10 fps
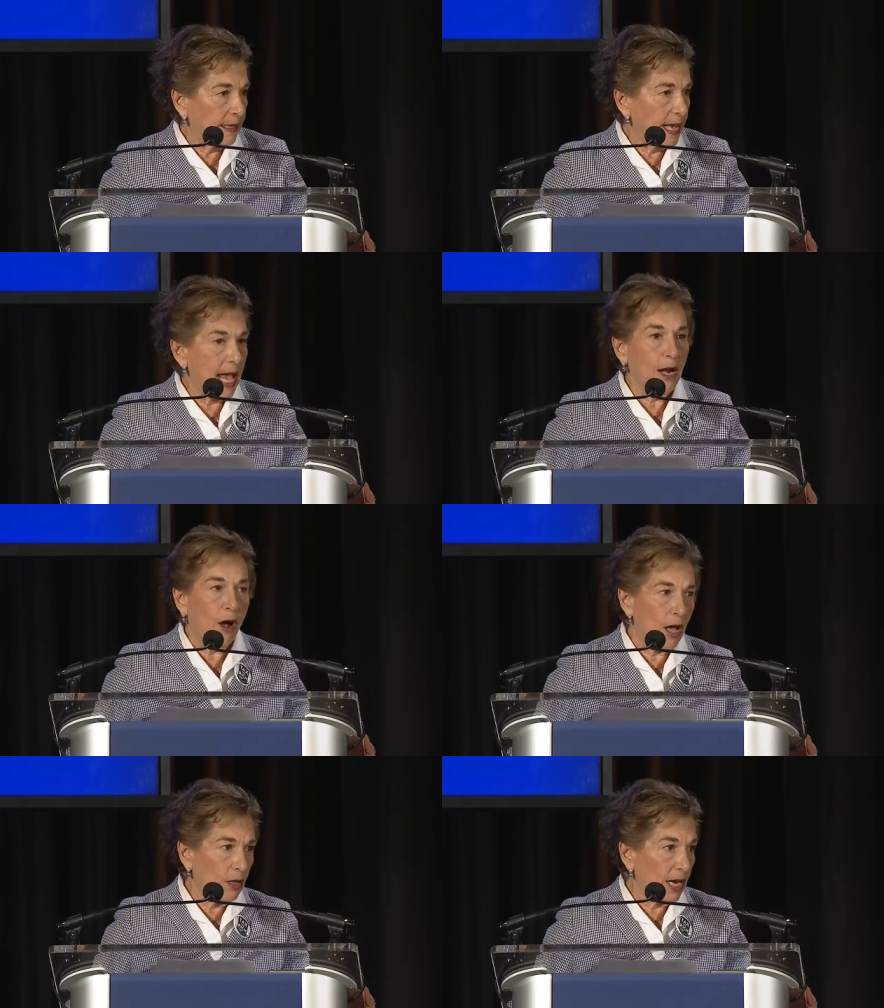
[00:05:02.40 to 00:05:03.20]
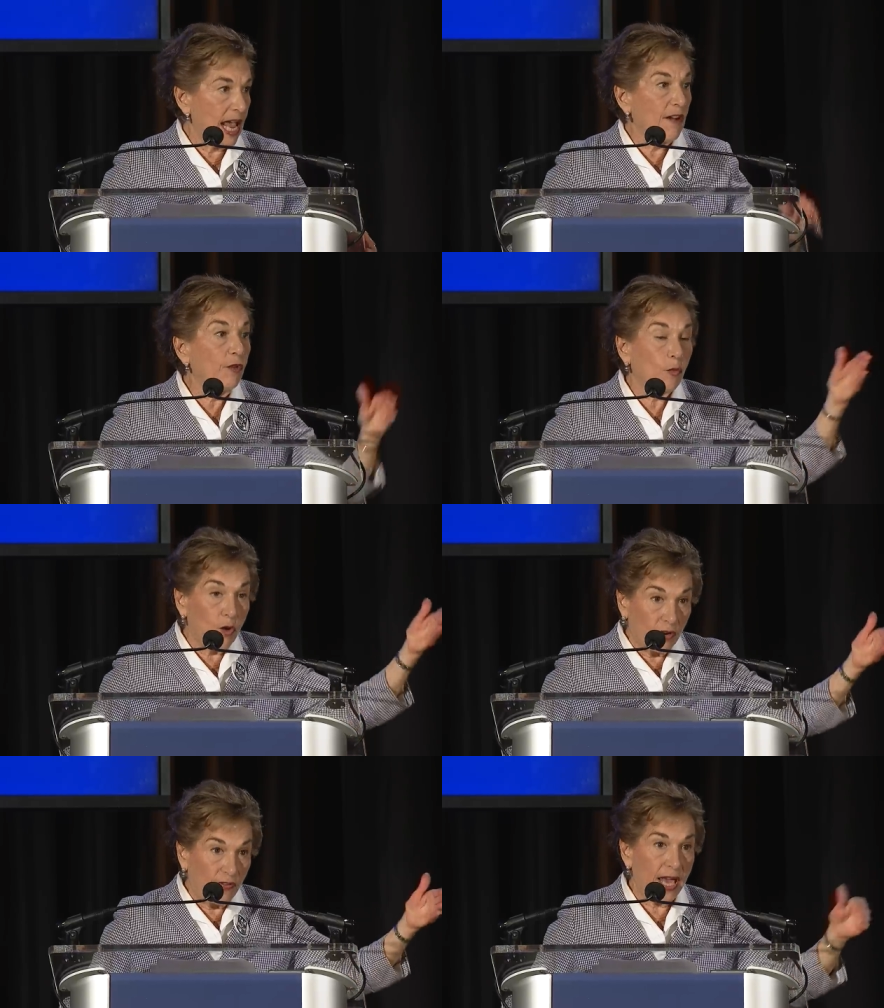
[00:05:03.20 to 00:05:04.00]
at all, ever
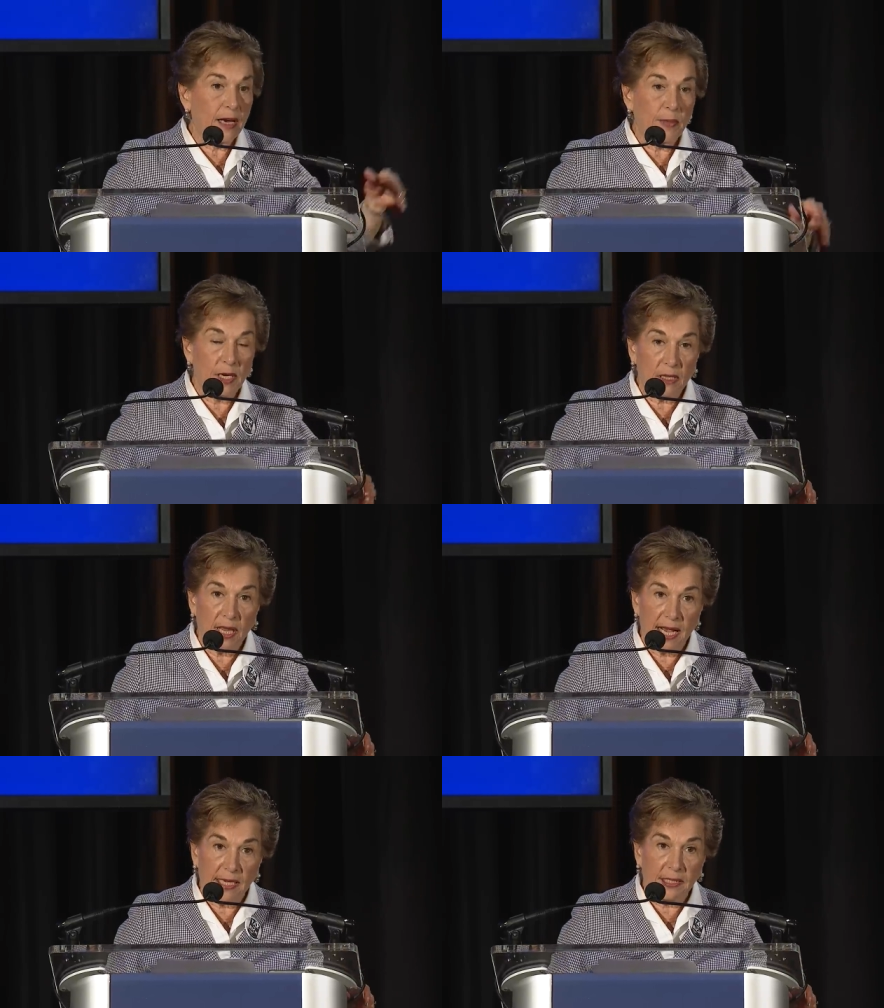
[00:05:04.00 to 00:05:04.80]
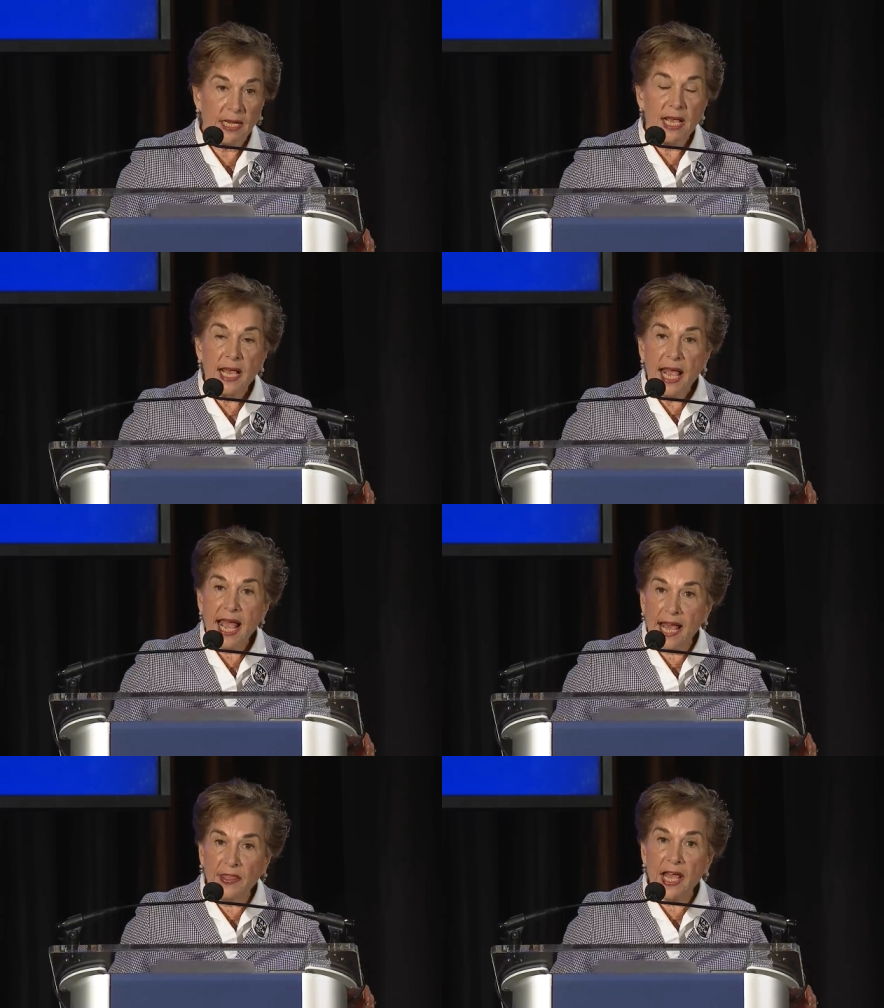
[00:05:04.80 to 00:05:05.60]
would have had a middle class,
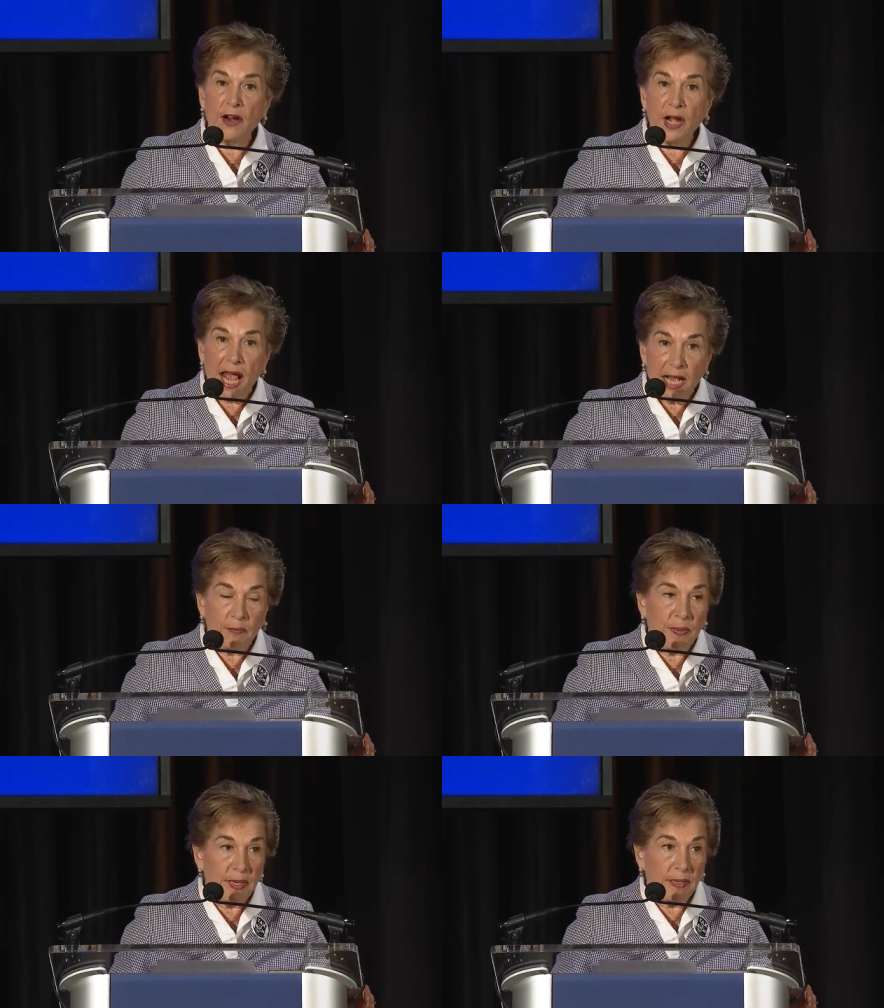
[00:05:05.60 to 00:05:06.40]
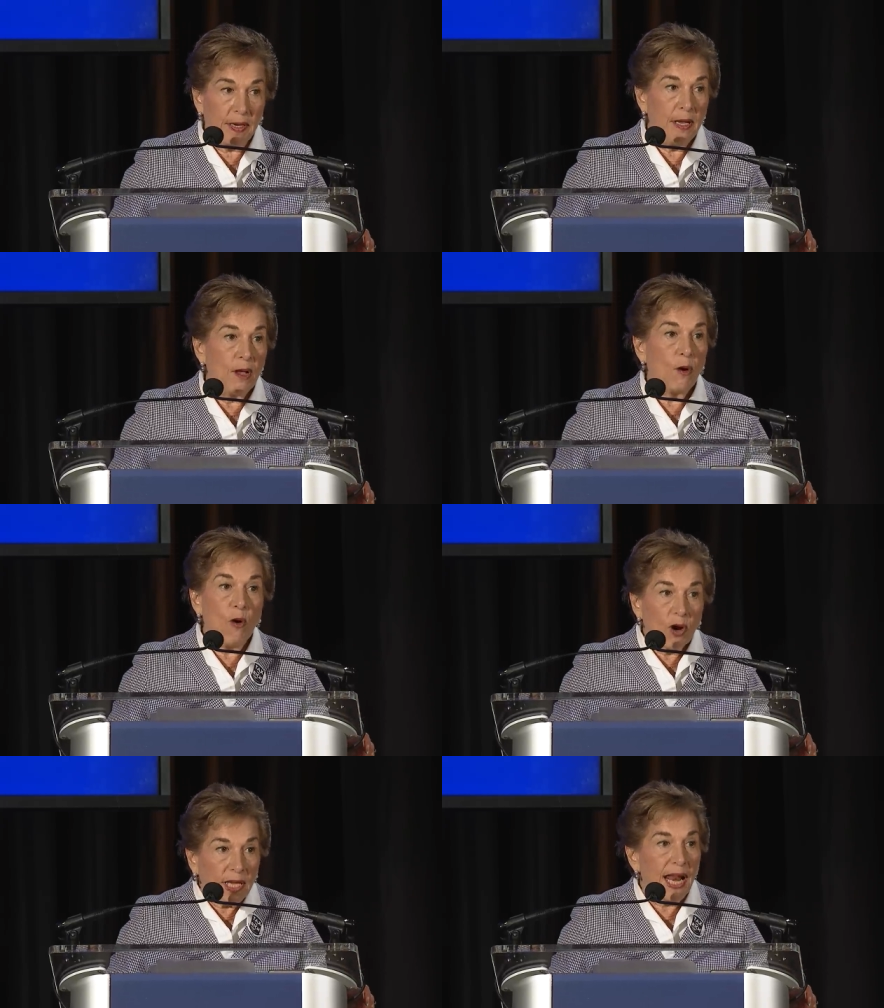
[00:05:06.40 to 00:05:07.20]
had there not been
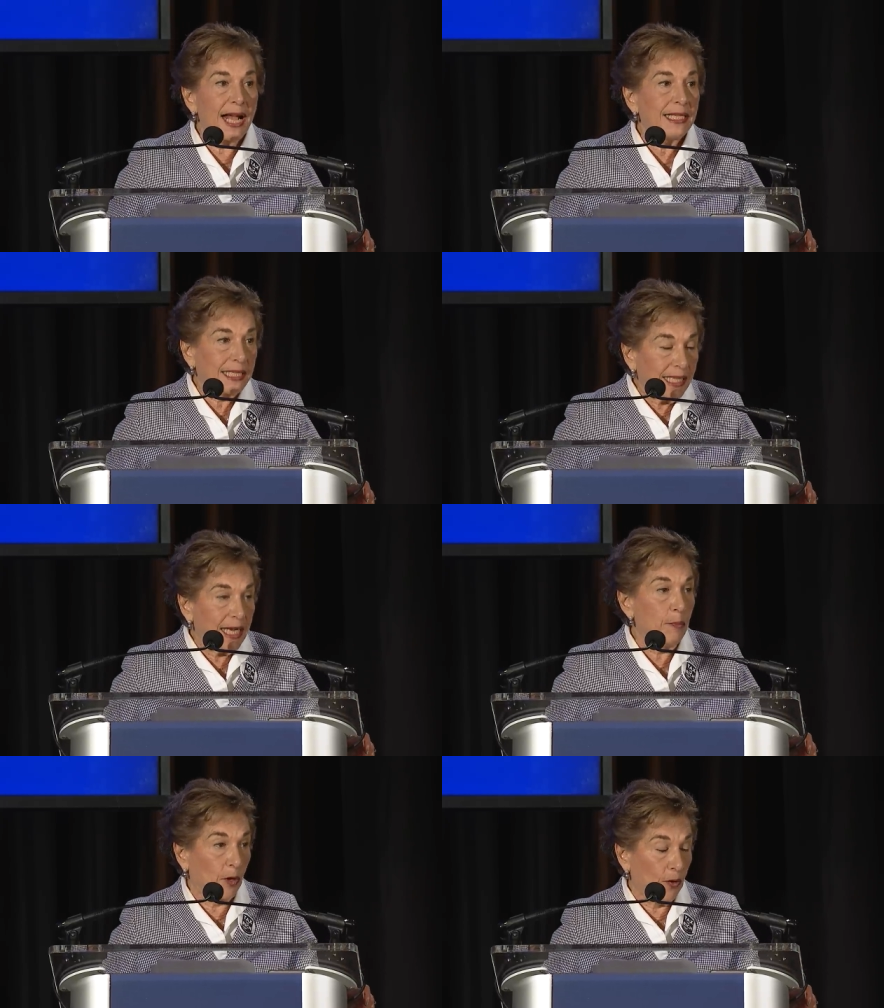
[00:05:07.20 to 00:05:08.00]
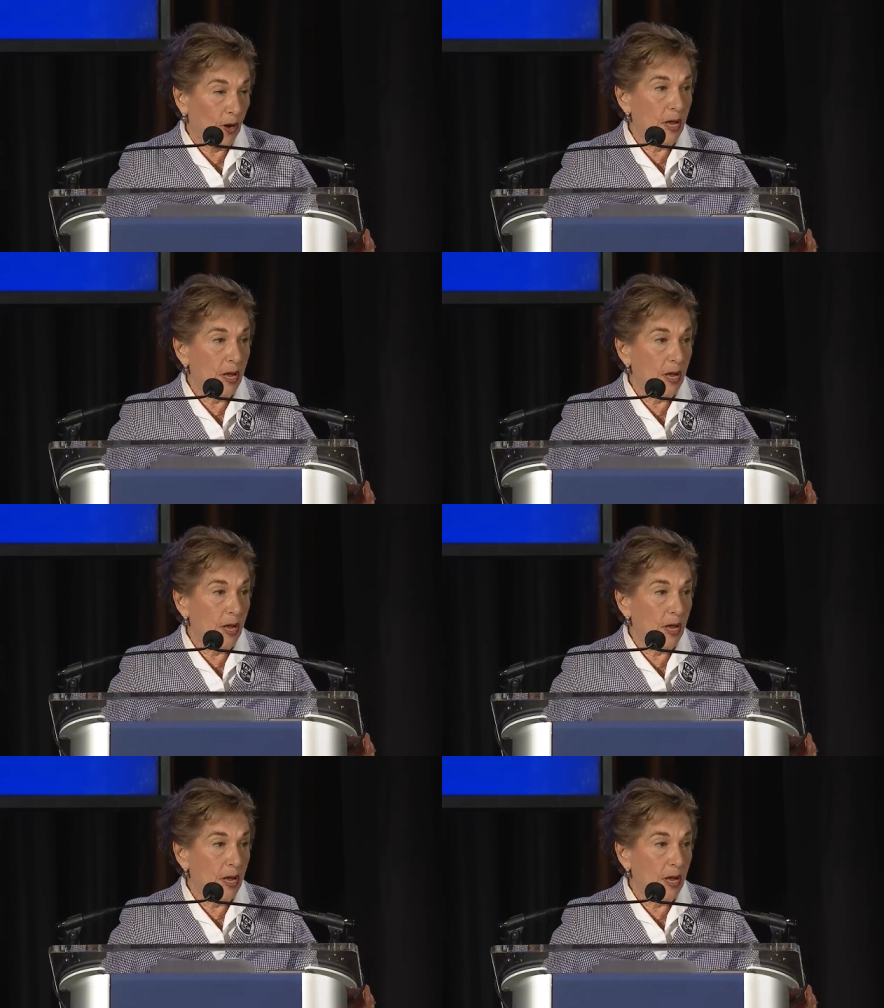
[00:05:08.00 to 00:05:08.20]
organized labor